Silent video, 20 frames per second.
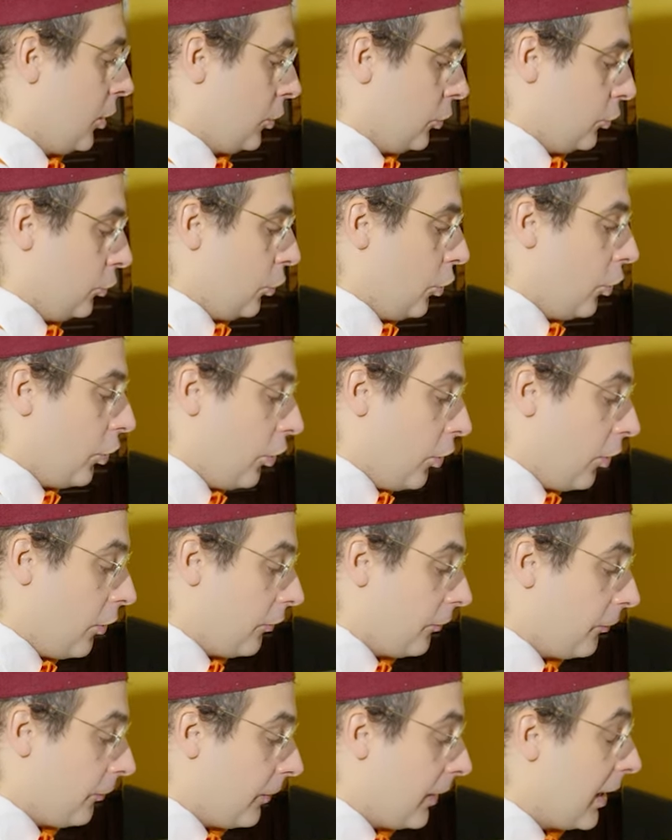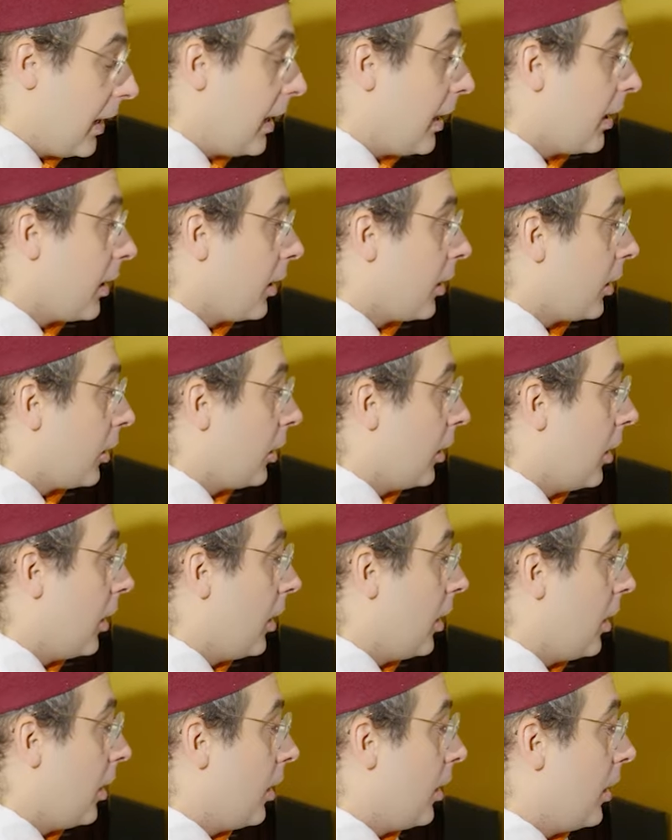do, fa.
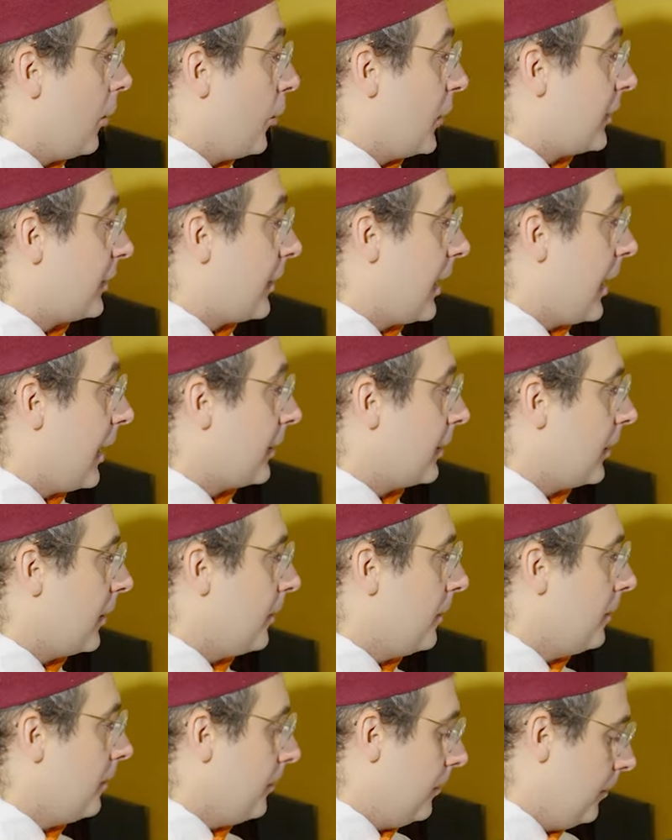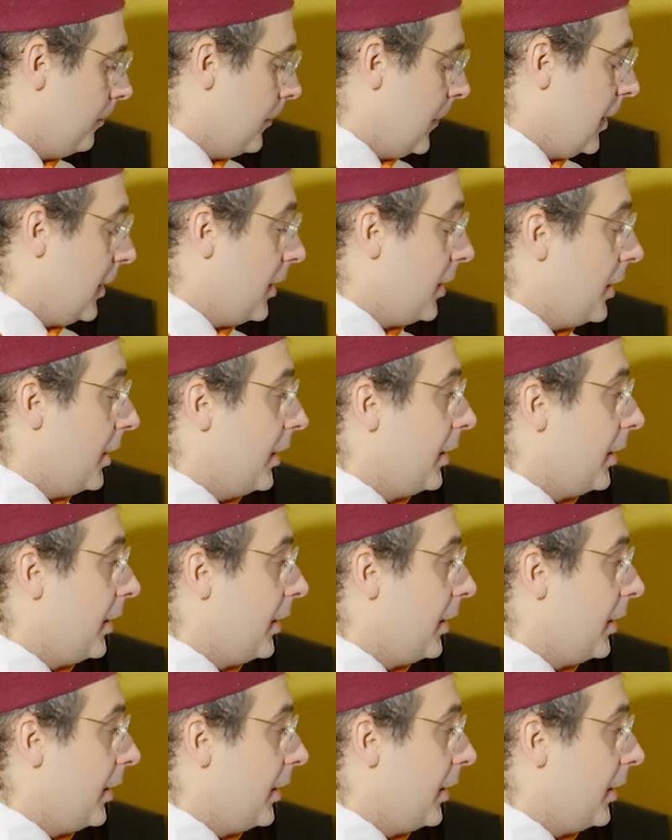We said mi,